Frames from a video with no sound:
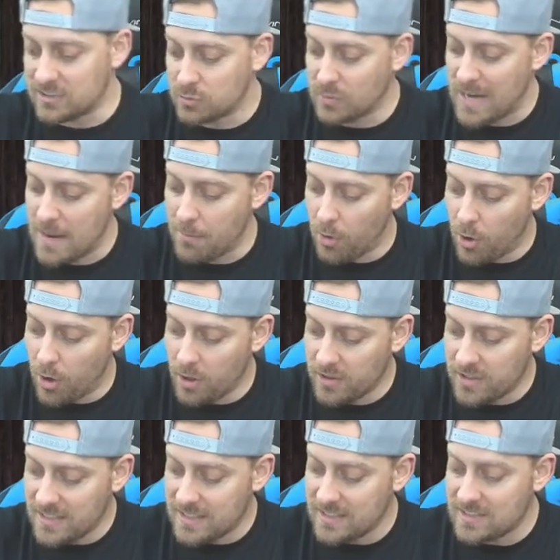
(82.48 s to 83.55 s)
grab all
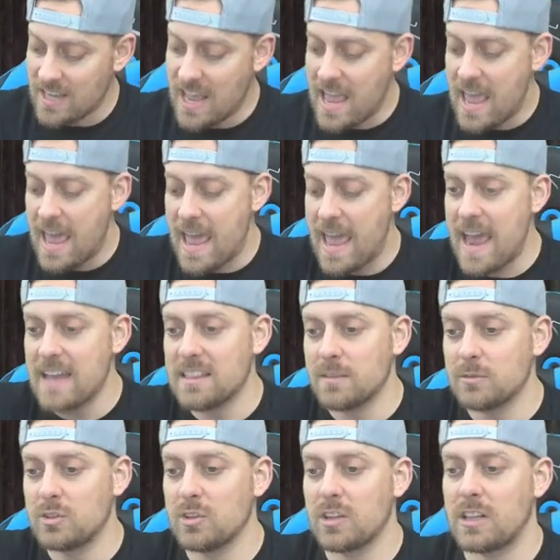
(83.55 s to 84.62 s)
these, add them
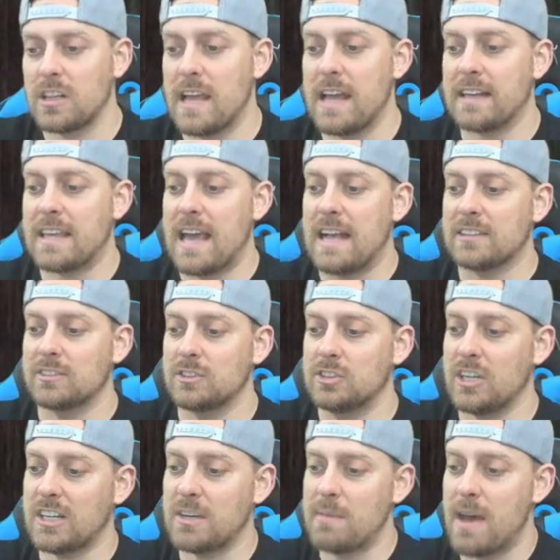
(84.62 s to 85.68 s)
to the clan castle.
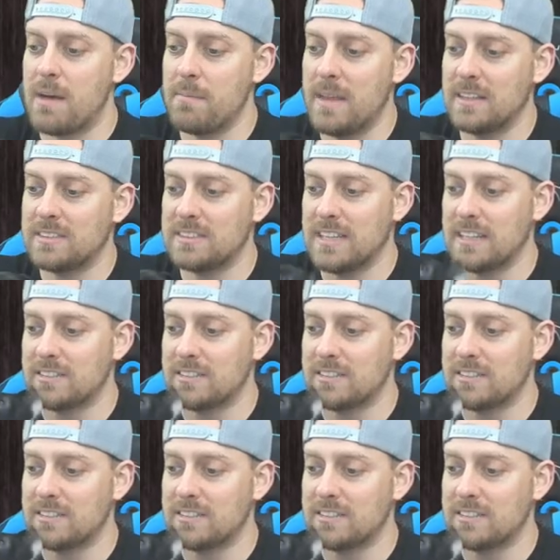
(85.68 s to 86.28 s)
Check them out, Macy, as